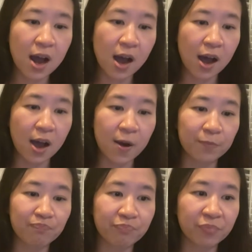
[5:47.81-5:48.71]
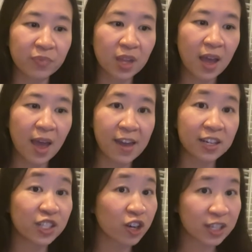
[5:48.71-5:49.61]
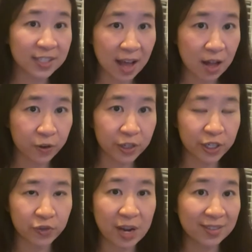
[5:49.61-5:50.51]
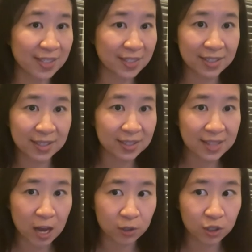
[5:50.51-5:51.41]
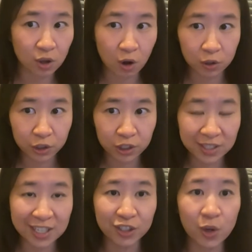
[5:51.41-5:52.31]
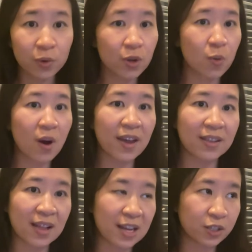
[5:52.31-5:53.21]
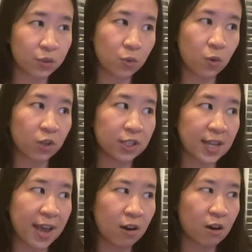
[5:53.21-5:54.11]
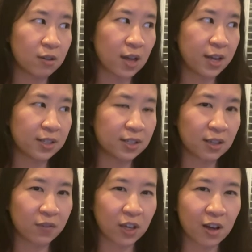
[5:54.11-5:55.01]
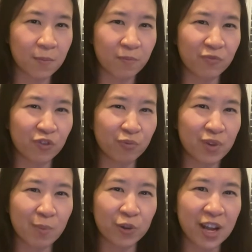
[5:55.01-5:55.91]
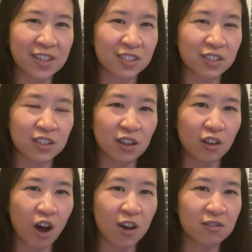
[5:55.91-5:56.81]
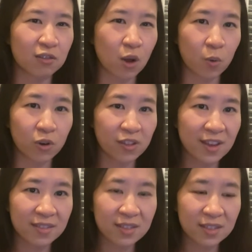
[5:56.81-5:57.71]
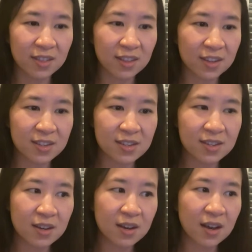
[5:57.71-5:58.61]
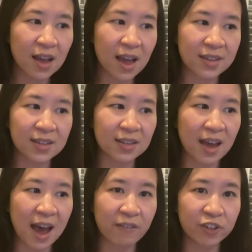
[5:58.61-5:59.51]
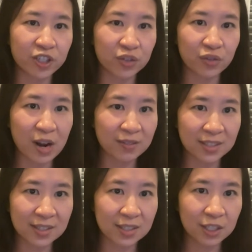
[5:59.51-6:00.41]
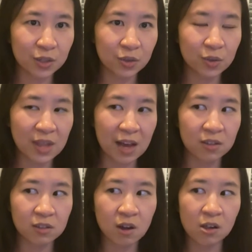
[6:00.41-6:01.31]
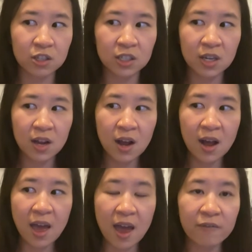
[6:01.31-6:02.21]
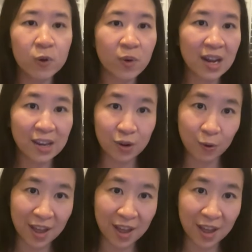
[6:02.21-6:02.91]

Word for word: Um, and the starting salary is around $66,000. I don't know why Glassdoors and online is giving a number that is a lot lower than this and saying the average is around $62,000. Everyone I know